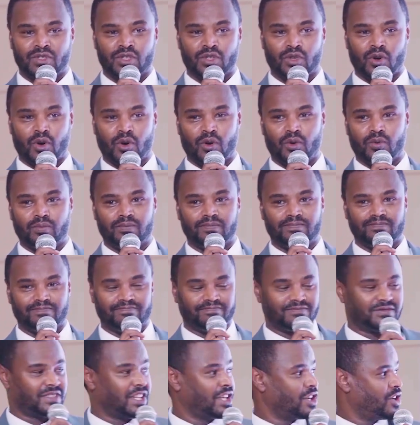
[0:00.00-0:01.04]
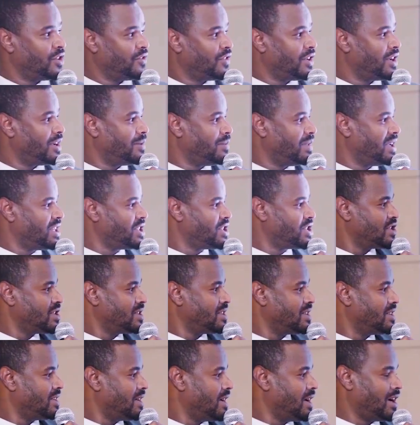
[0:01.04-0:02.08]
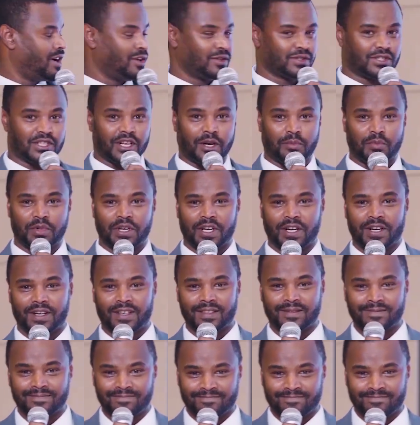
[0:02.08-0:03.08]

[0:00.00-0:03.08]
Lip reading: So thank you very much. I'll stop here.